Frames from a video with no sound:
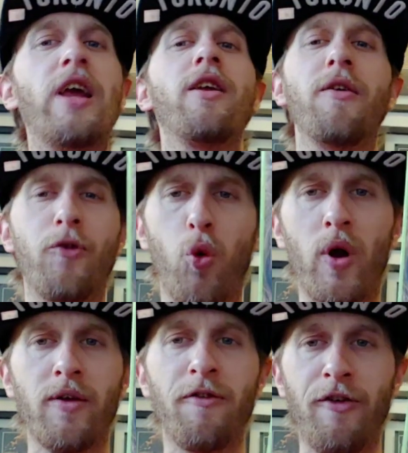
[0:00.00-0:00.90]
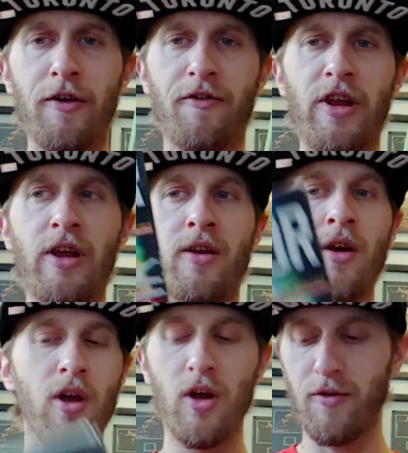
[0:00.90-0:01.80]
and 2015
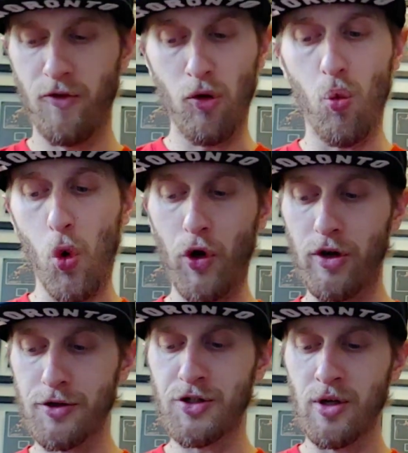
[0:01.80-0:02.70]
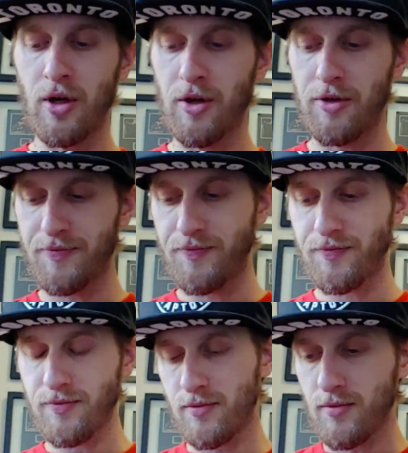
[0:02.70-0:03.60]
for the Warriors.
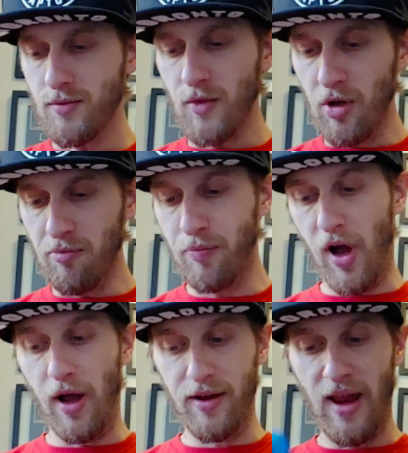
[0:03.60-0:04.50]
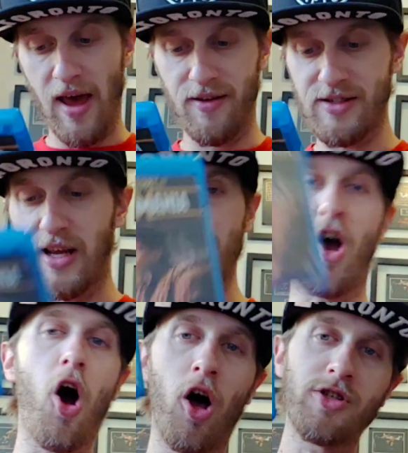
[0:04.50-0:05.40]
But yeah, this has an
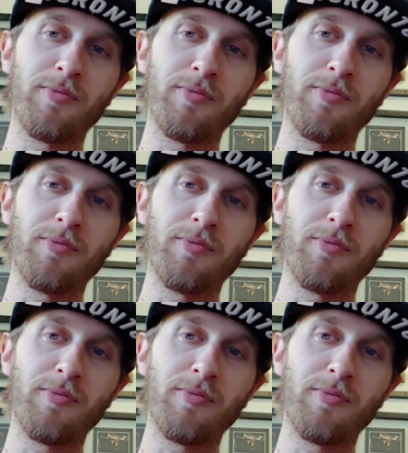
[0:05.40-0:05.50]
awesome